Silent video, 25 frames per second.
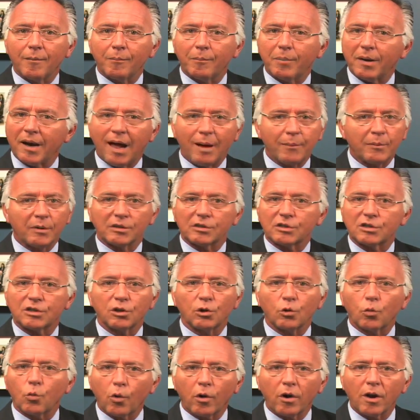But I'm going to
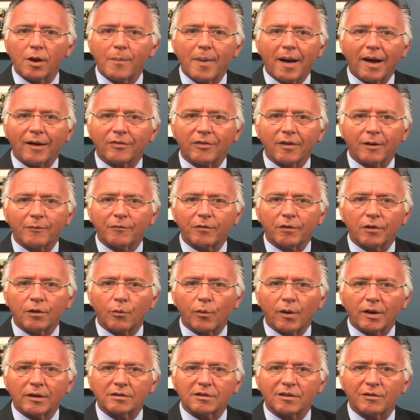still worry about them for
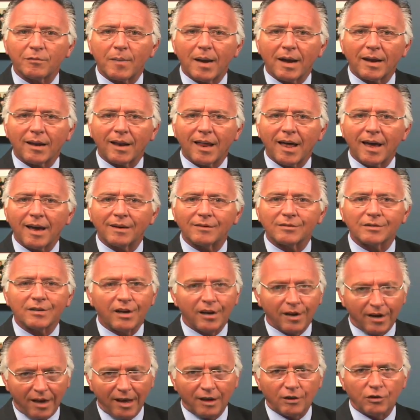the rest of my lives.
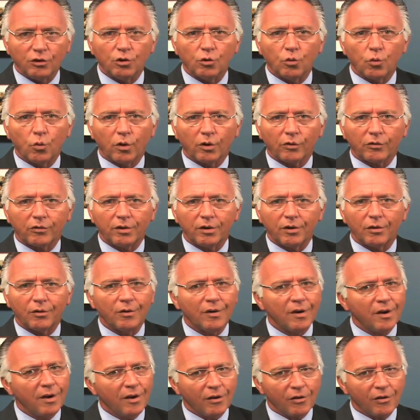And you will too.